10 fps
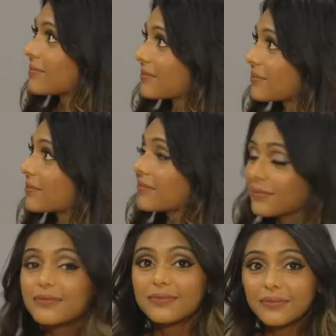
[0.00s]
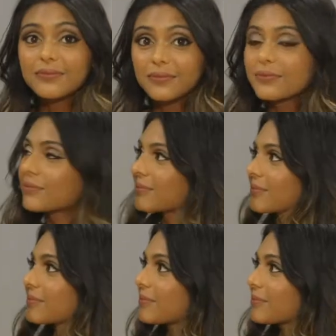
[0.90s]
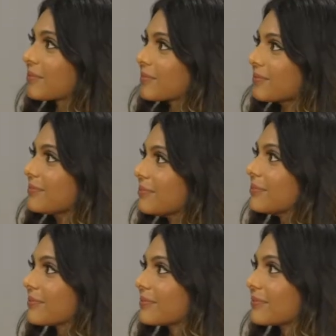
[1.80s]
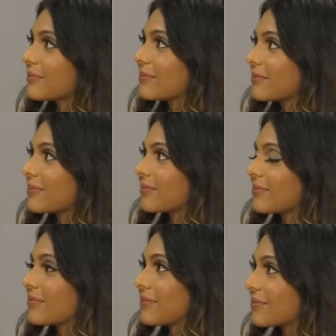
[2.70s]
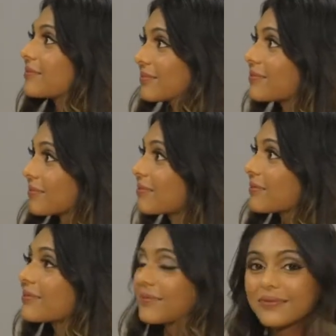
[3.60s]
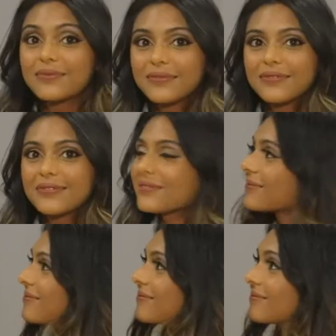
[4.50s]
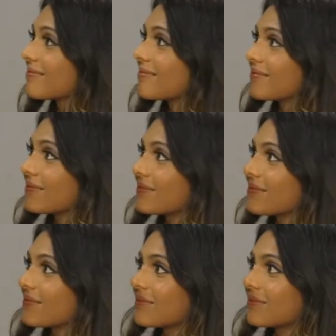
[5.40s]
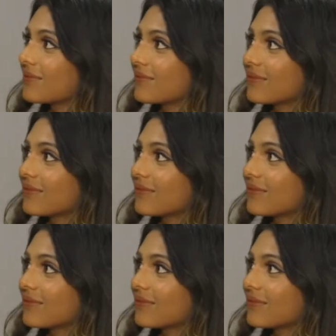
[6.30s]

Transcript: The person shown says nothing.